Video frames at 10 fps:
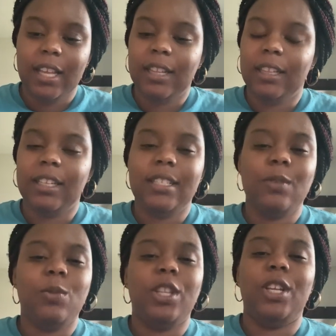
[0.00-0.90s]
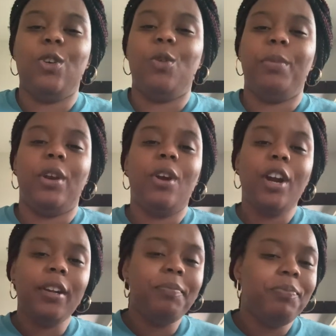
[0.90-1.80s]
Listen with an open
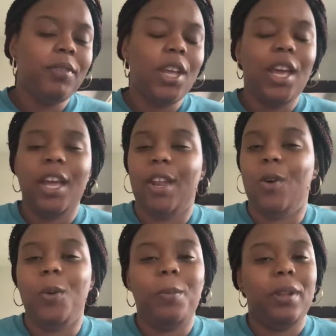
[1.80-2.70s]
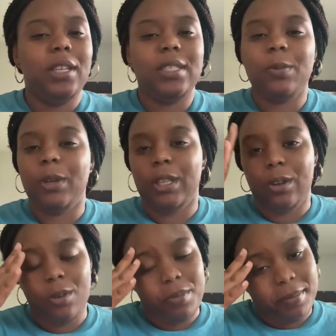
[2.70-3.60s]
heart and listen with an
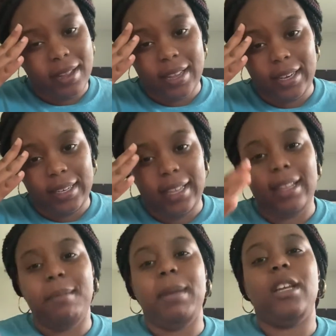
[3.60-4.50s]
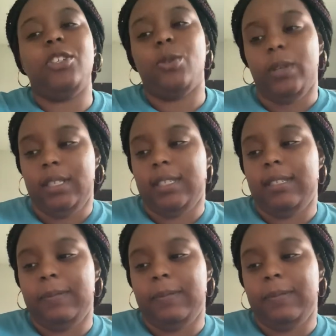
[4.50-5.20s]
open mind, and then make a choice.